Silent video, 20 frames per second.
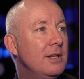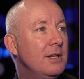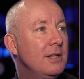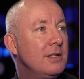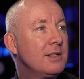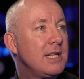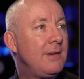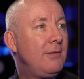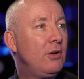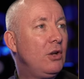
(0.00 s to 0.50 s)

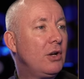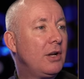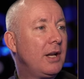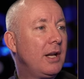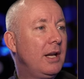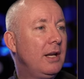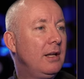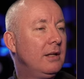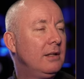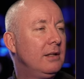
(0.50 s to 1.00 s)
Let's have a look at
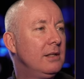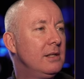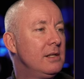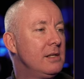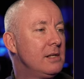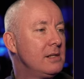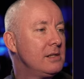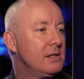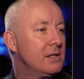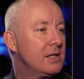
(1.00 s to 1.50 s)
it.
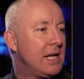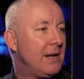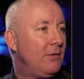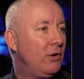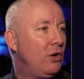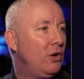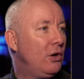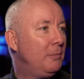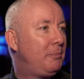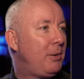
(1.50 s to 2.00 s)
Let's have a
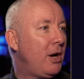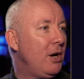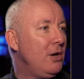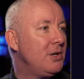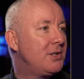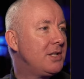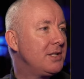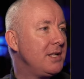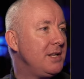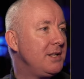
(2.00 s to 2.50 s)
look.
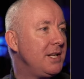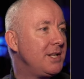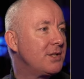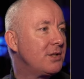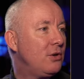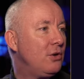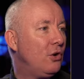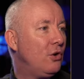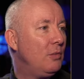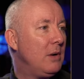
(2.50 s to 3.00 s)
Posters in
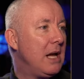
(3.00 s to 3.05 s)
Discord.